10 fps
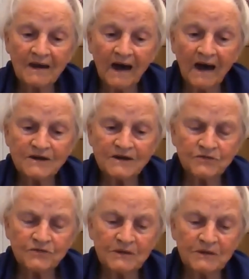I just
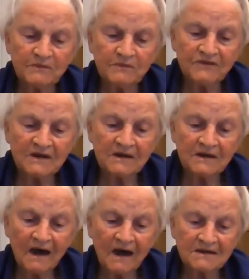thought it would be really
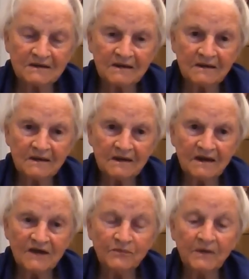nice
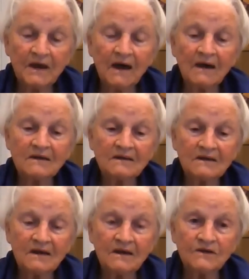if we had
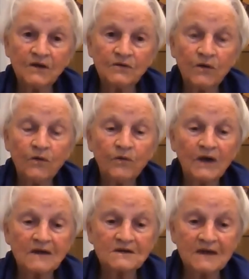a yoga hall
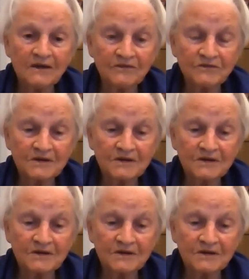ourselves.